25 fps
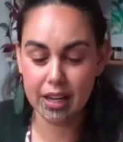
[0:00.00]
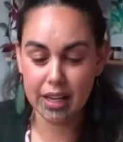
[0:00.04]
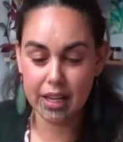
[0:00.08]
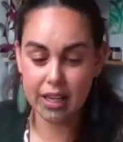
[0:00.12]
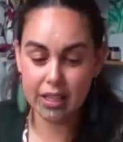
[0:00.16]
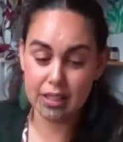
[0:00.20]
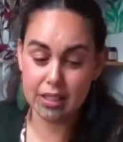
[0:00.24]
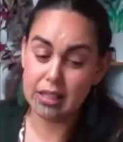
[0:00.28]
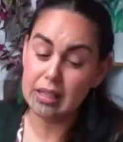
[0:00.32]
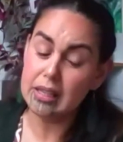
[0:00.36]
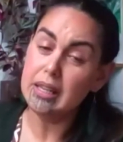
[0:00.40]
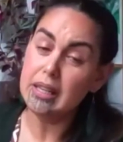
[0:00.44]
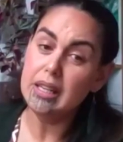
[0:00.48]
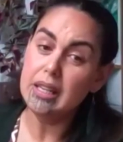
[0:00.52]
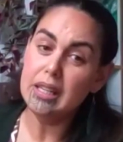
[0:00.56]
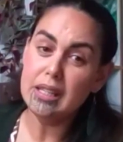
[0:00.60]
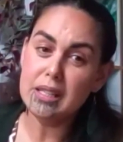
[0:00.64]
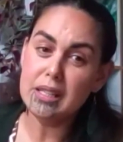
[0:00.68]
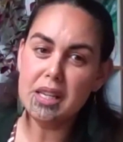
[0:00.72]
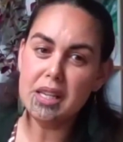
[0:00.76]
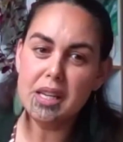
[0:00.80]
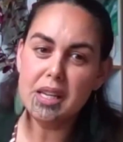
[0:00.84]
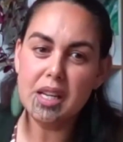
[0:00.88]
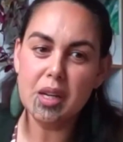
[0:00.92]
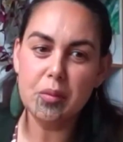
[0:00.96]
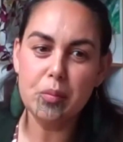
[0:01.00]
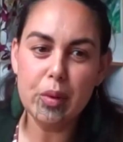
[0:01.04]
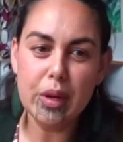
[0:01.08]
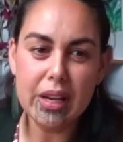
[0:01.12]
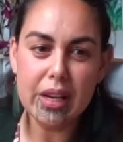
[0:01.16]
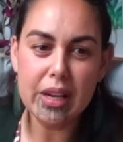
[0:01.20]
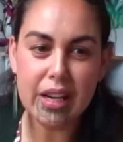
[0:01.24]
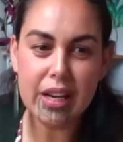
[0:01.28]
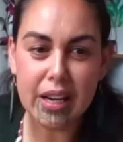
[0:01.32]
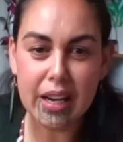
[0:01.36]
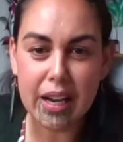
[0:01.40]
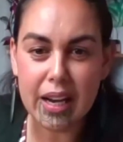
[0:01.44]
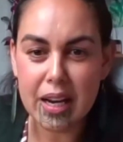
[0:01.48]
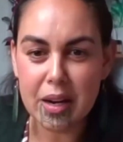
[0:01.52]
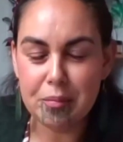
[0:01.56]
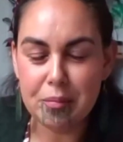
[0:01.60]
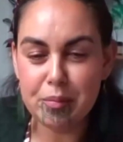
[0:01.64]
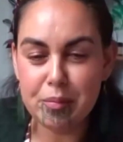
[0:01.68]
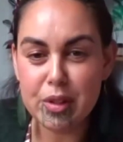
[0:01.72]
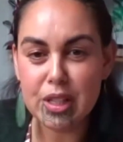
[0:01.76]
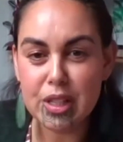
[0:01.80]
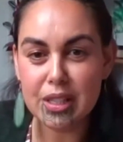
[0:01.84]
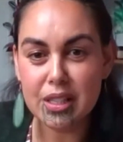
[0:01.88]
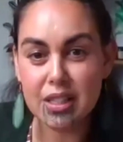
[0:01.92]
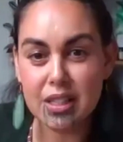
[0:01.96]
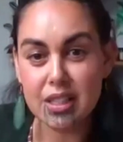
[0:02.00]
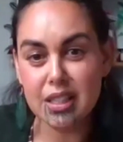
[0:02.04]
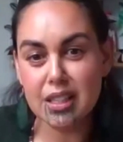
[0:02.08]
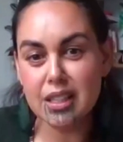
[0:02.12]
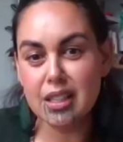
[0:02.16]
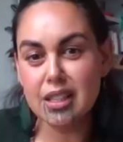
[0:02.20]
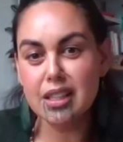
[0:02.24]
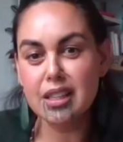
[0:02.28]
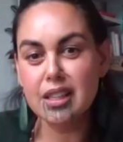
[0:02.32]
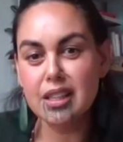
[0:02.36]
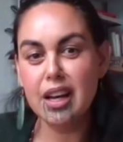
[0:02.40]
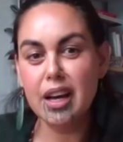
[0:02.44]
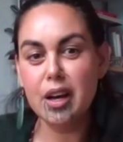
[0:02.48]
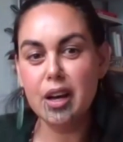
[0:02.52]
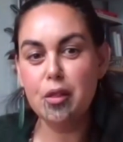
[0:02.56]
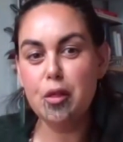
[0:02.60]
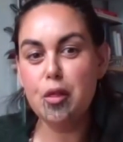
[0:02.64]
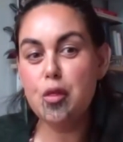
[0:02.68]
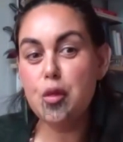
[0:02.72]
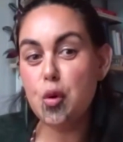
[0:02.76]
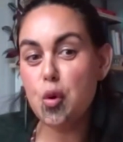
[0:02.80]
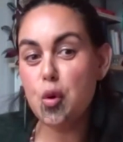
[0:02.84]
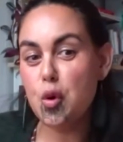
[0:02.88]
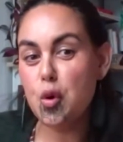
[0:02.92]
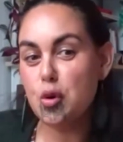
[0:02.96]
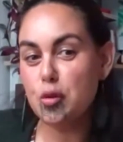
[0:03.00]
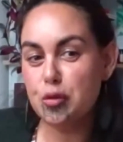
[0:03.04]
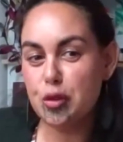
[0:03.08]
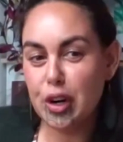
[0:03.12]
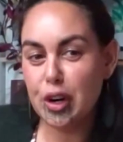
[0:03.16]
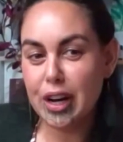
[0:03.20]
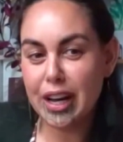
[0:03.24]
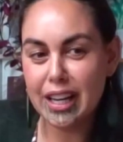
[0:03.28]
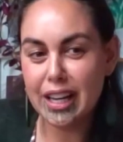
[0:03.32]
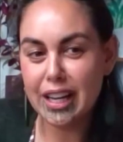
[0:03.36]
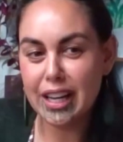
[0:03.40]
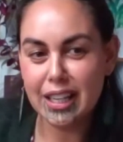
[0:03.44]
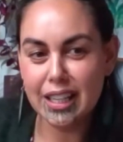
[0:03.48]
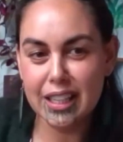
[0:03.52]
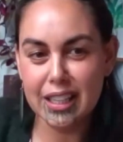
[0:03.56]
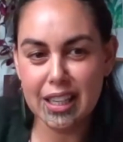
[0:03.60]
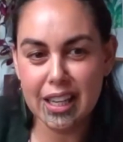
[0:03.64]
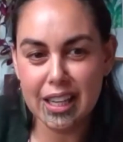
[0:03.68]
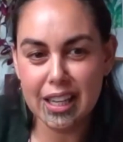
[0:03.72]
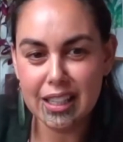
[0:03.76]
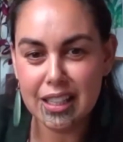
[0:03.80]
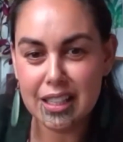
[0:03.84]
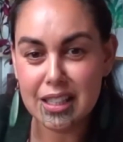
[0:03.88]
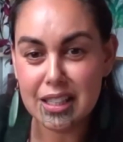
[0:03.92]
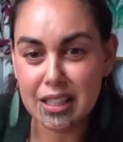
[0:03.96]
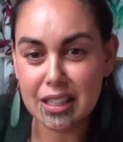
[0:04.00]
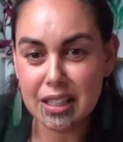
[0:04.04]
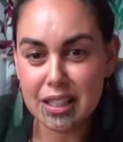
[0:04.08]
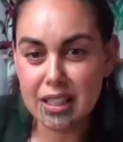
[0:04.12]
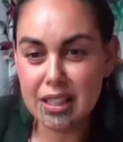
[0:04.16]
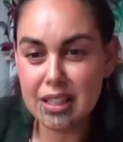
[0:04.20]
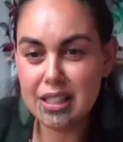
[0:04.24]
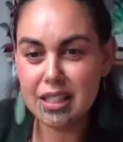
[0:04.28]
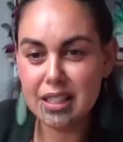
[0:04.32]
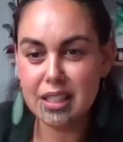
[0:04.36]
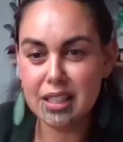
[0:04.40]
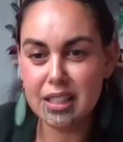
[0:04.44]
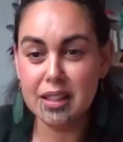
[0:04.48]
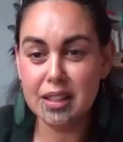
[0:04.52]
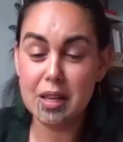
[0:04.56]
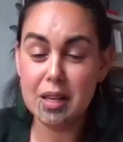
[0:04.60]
And Tara, Rapia, um, just a, a, thought for Haylee and Hana to consider.